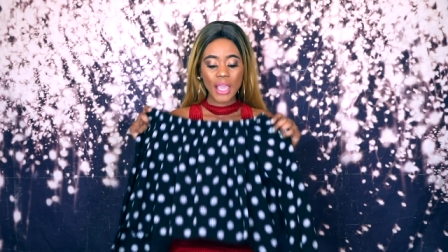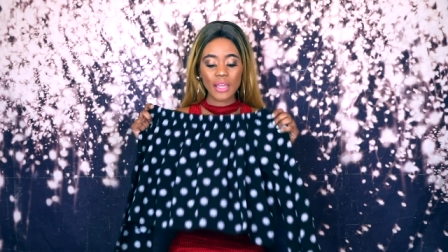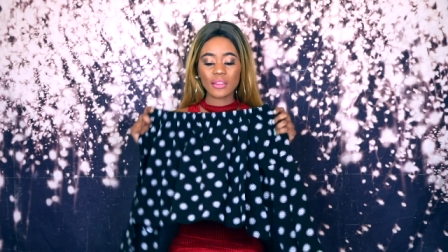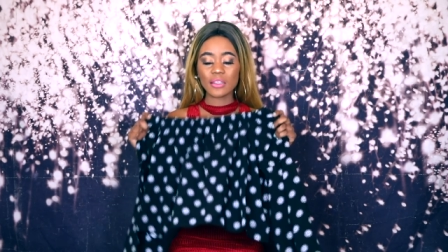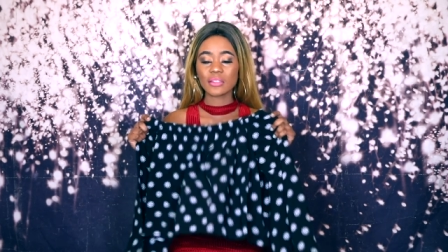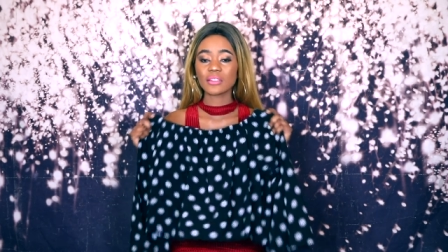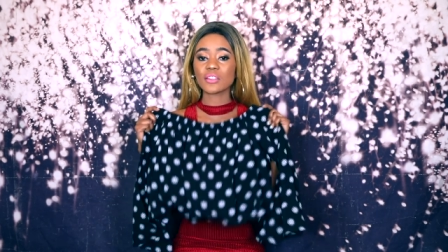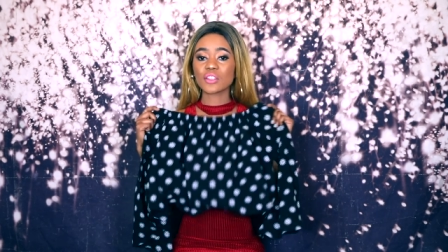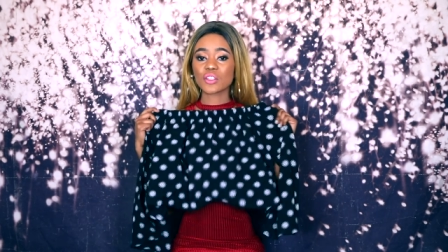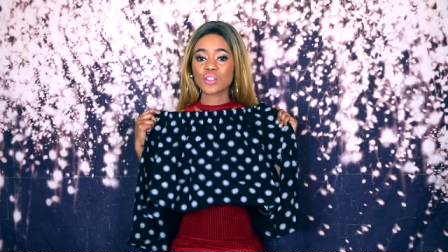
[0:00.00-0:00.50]

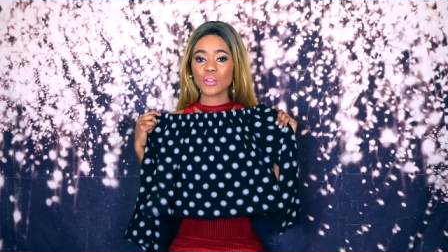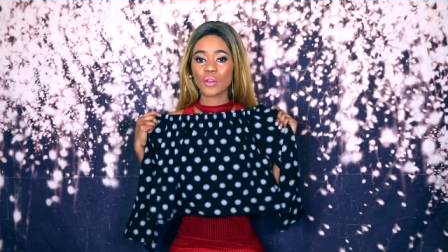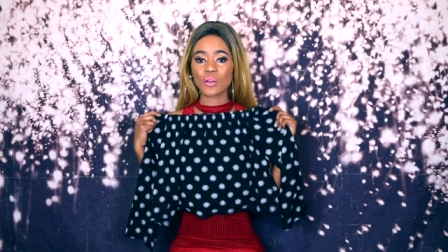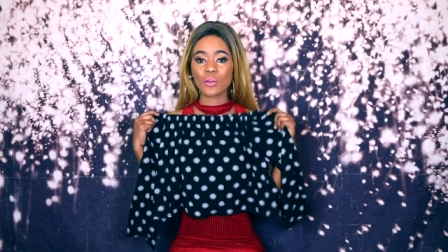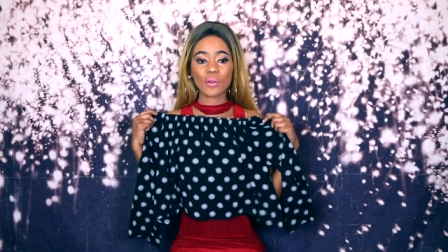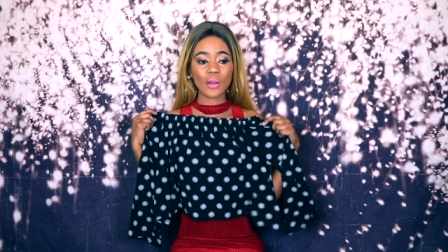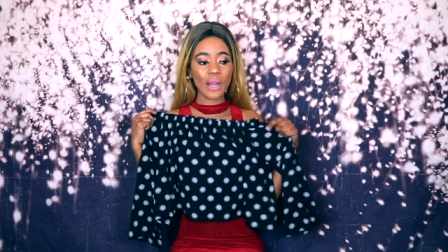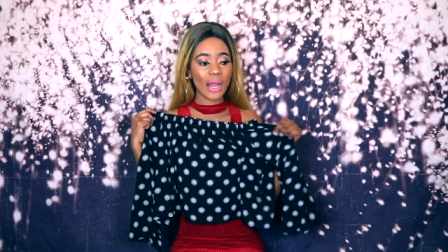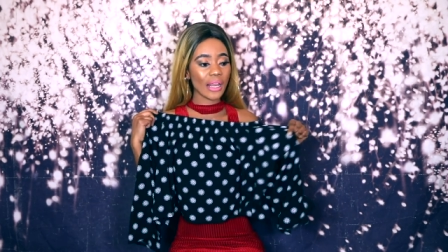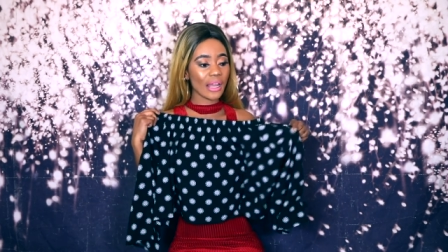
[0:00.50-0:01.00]
this is so
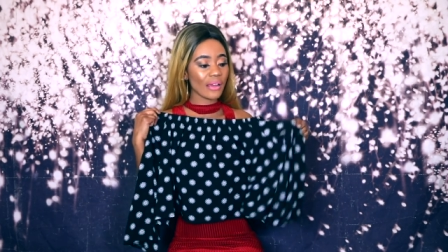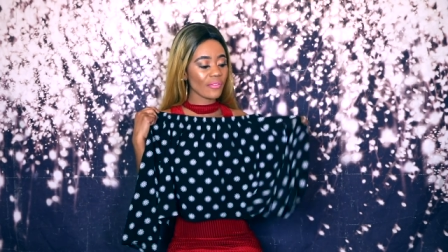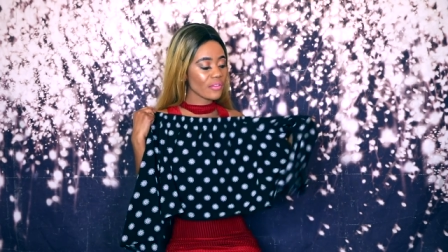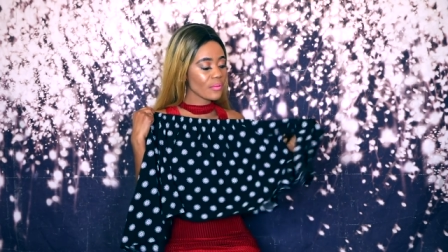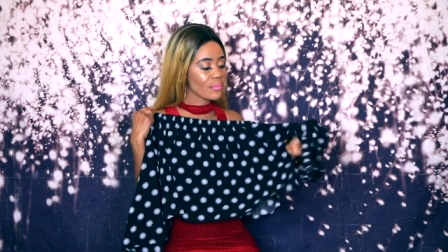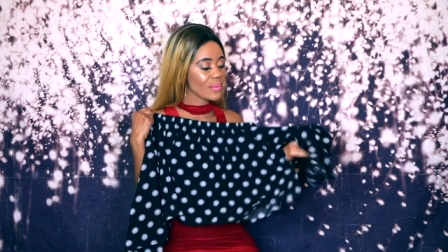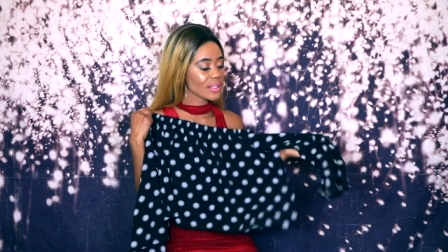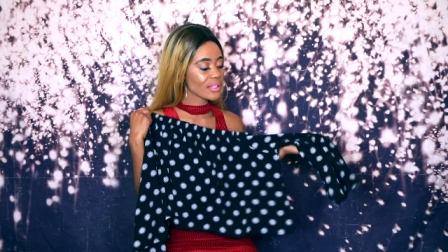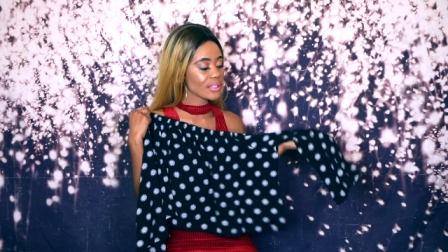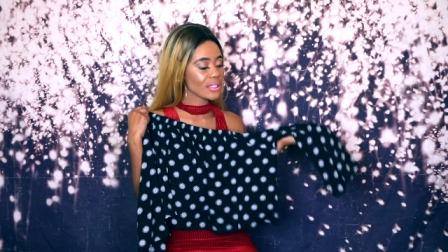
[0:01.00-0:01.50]
good. I love the
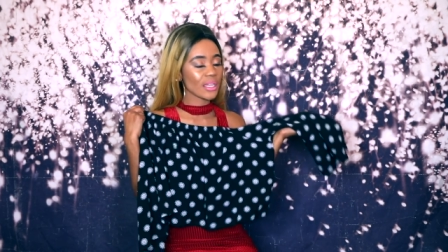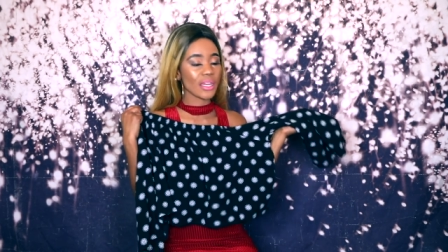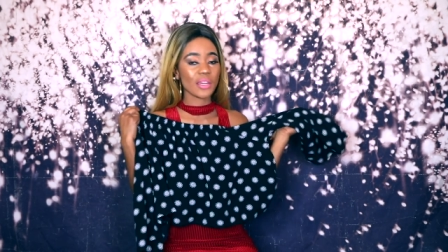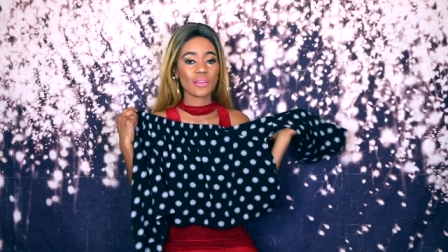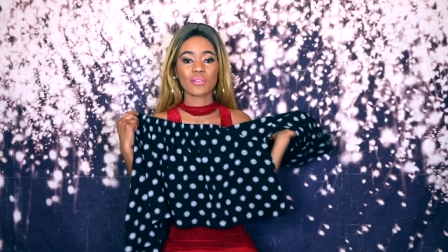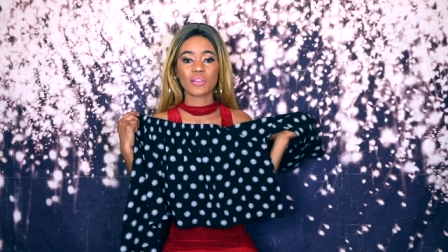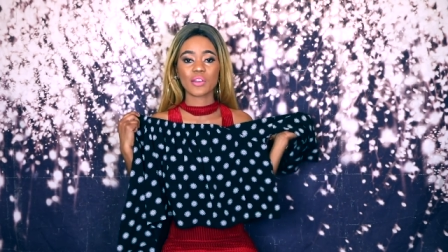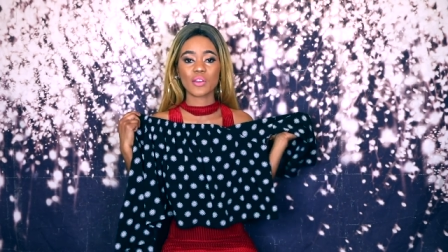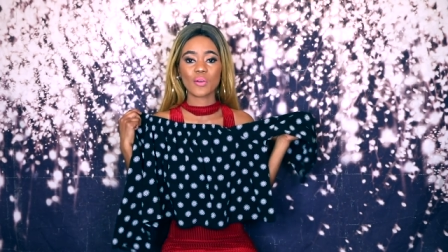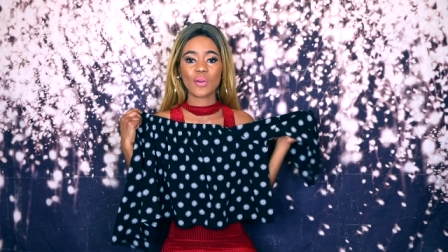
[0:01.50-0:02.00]

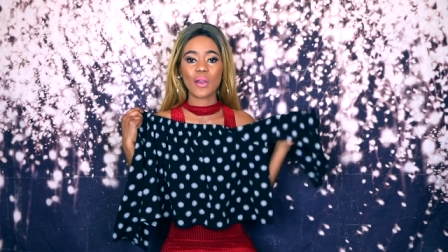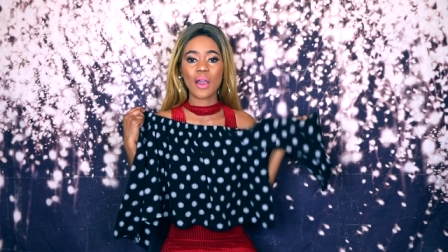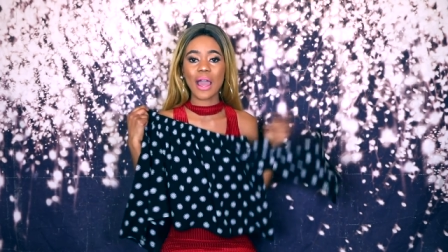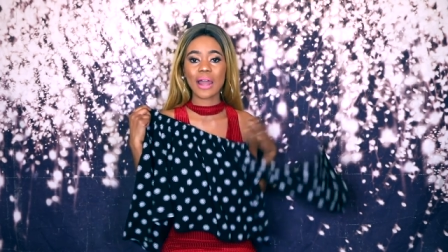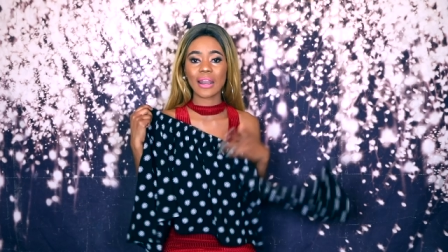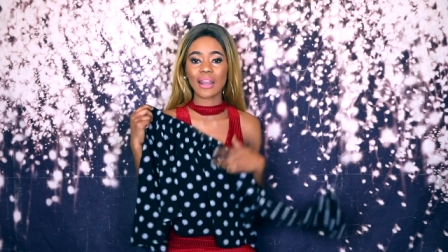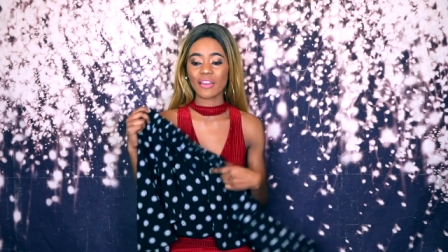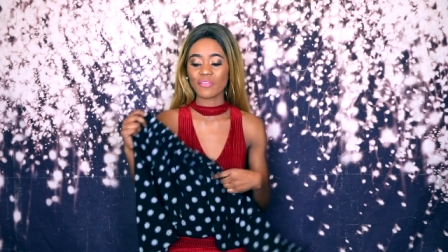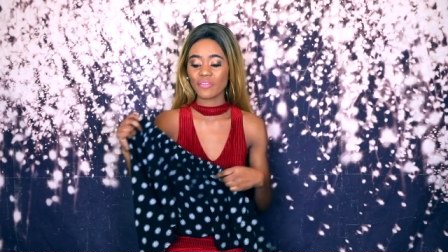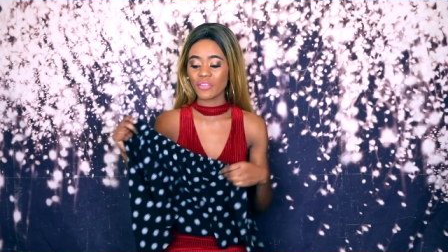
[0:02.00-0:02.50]
material. I
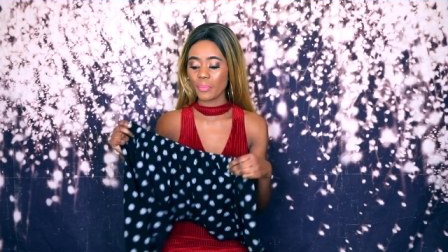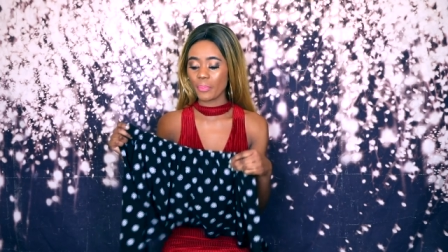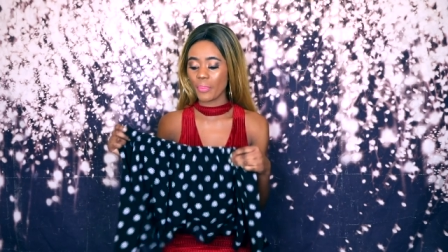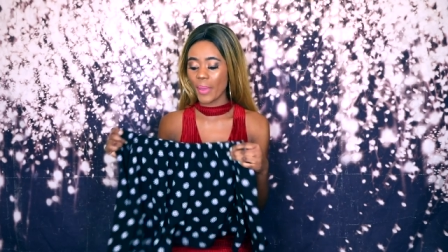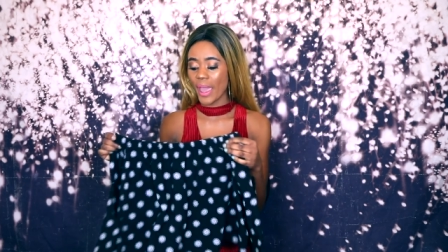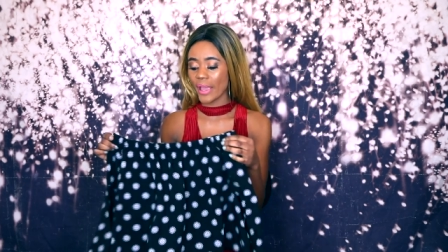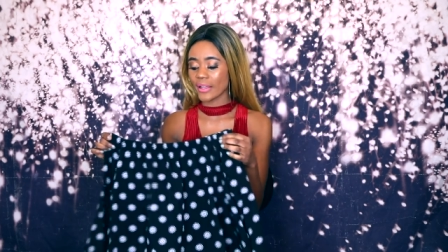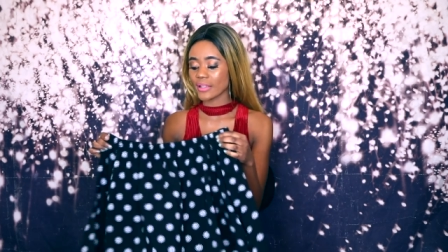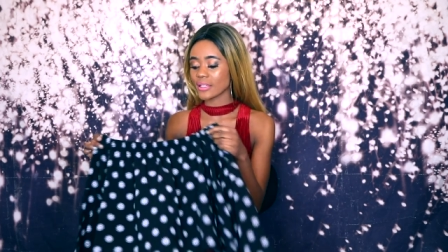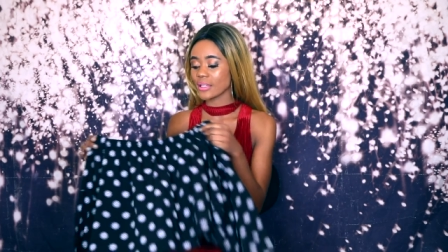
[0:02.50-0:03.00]
love the
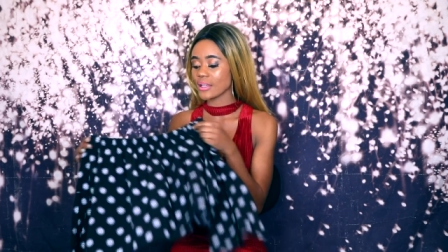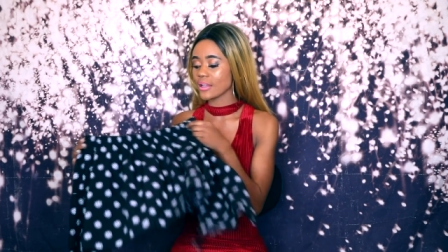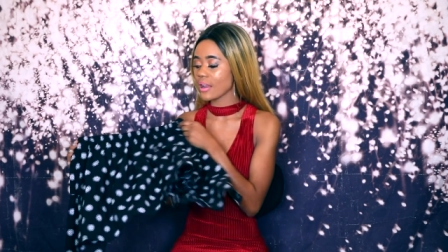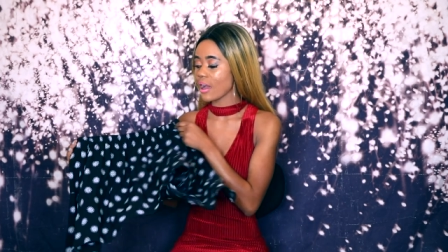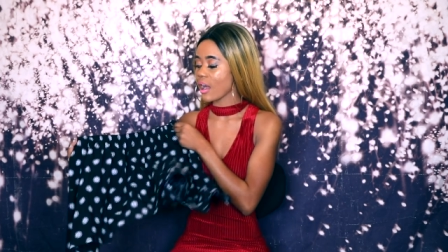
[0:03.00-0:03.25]
pattern.